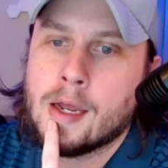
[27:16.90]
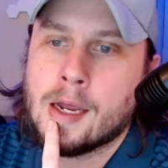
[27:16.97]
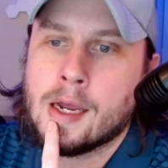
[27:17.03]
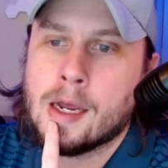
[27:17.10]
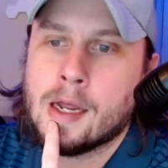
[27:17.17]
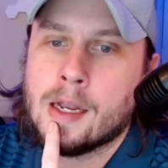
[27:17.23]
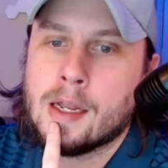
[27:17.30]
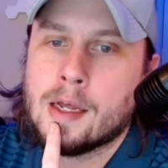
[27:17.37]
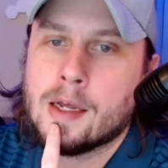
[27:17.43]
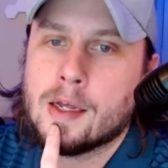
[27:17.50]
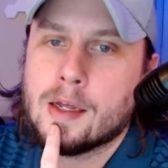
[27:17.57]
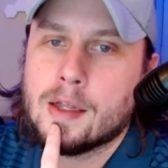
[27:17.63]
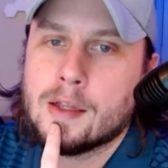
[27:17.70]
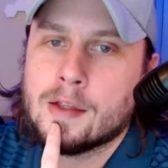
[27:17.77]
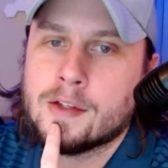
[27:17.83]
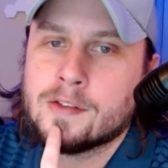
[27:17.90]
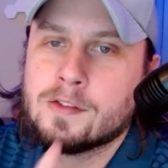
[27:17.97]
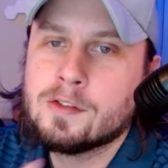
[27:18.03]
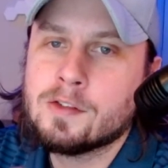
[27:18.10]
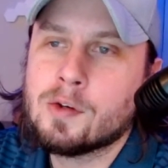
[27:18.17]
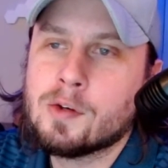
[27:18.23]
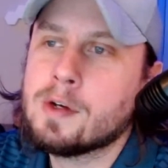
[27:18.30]
And
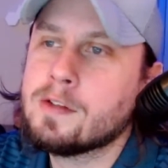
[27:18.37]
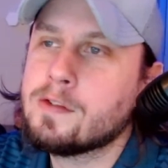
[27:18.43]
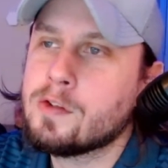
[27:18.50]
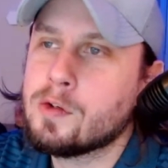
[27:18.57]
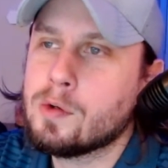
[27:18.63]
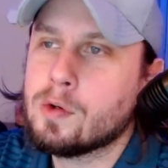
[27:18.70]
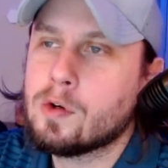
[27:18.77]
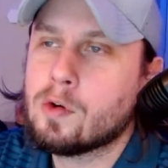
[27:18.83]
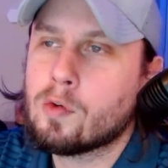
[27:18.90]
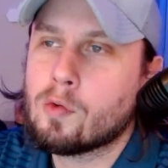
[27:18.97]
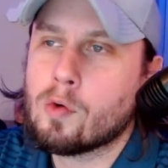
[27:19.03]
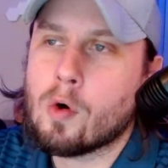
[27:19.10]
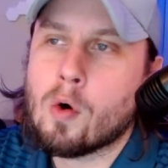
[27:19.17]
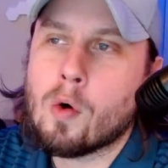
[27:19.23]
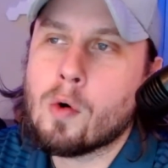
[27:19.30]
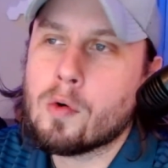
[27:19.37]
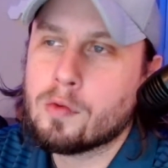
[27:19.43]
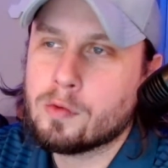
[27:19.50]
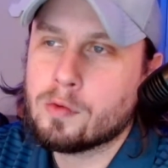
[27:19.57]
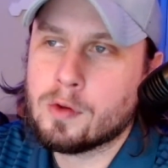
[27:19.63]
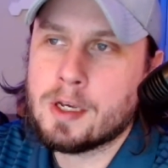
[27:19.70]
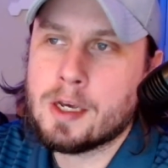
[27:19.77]
this is going to crawl
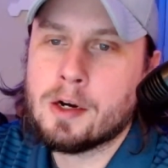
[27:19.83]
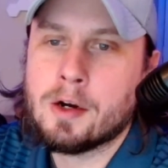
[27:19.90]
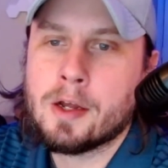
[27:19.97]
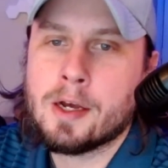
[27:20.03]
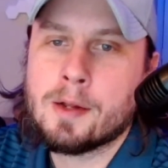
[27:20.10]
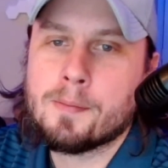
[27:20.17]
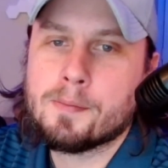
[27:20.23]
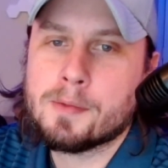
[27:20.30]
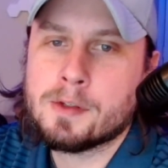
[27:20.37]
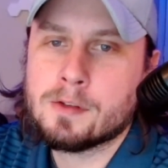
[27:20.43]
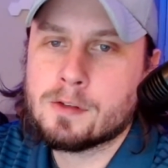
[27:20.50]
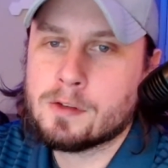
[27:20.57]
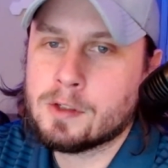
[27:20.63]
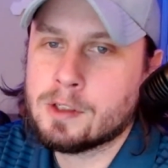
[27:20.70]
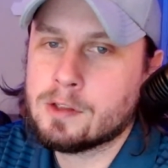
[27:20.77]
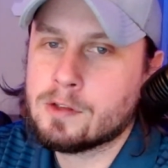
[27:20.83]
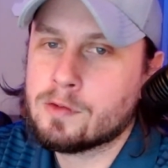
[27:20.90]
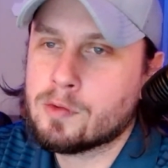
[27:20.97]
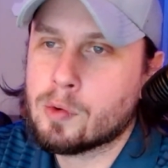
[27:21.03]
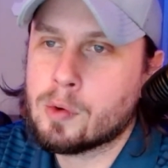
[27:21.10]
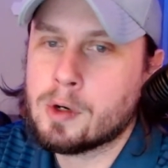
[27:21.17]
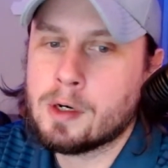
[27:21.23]
through the internet and search
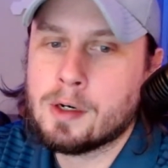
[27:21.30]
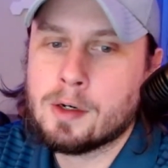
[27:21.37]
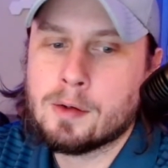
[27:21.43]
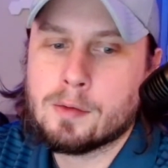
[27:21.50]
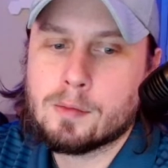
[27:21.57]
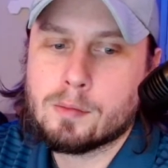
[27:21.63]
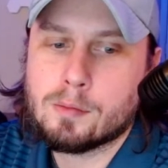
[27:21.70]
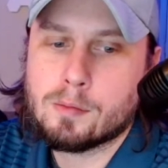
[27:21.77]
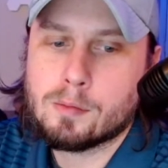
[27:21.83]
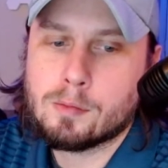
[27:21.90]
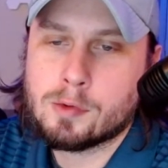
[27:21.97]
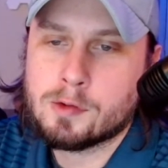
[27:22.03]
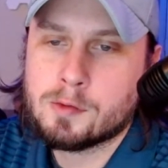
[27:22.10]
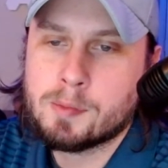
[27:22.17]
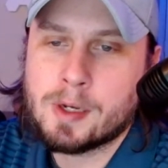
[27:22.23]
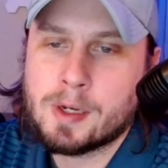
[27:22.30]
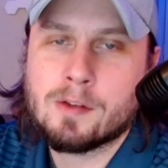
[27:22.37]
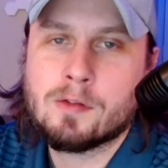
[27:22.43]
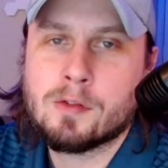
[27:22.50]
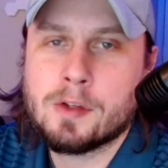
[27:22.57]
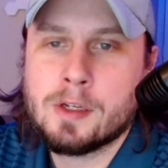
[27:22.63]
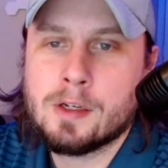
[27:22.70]
for
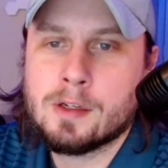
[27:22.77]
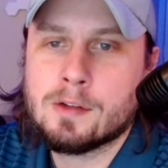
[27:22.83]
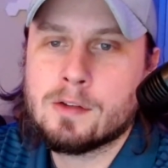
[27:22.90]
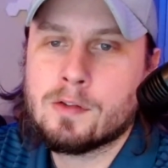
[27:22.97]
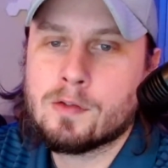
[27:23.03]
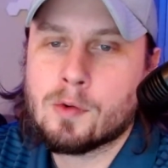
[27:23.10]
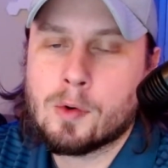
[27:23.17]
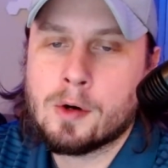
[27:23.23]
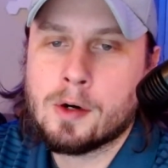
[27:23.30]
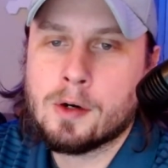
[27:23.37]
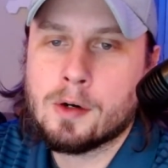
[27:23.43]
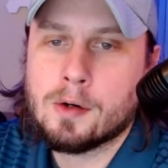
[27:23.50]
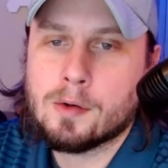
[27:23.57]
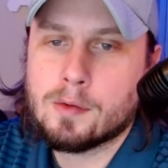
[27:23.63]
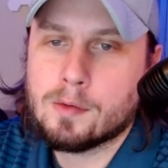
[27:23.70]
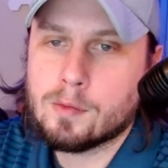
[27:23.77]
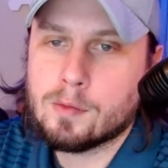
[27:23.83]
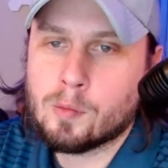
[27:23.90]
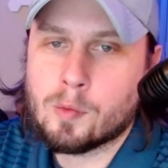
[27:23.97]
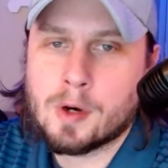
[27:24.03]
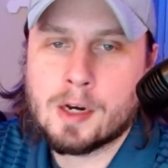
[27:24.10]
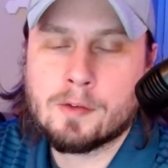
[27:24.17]
prospective leads for
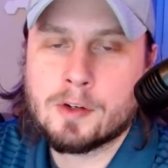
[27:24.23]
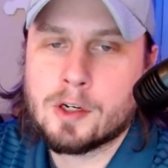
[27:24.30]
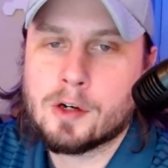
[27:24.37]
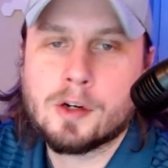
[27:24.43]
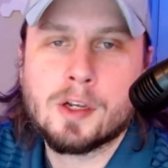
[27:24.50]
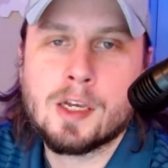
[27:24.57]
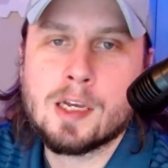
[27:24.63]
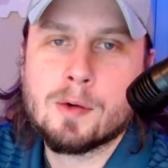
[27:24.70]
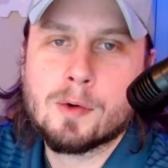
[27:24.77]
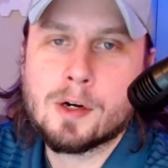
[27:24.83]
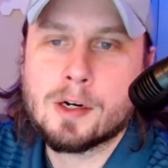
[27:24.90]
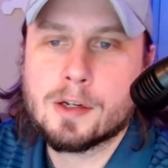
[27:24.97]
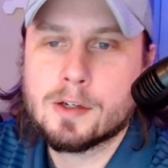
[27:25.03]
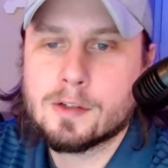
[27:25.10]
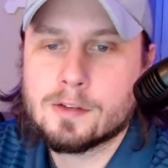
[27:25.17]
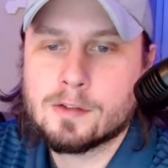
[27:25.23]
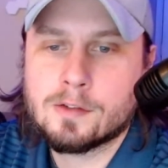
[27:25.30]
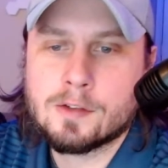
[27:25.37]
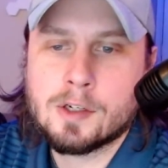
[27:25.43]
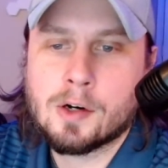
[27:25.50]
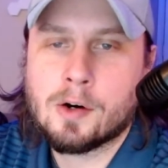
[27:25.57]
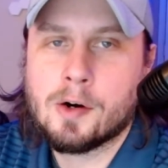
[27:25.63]
whatever your keyword is,
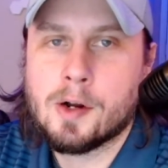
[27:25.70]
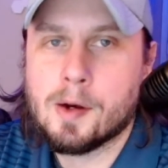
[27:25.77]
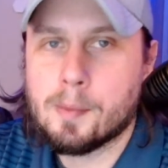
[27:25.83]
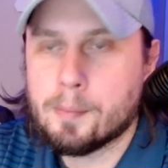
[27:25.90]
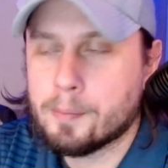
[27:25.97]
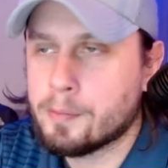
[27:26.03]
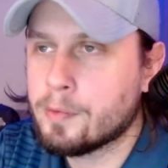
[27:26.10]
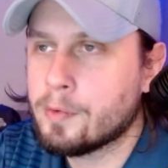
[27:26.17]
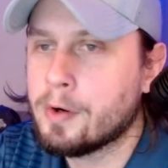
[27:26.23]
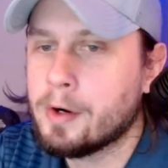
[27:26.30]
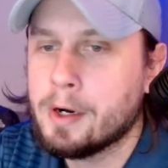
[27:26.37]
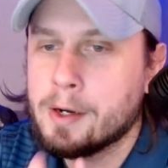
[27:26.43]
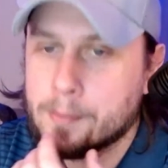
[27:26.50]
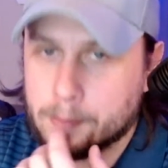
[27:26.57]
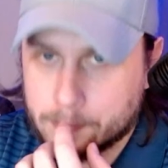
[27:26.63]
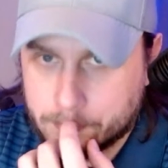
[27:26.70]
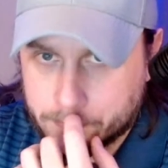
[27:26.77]
CRM, right?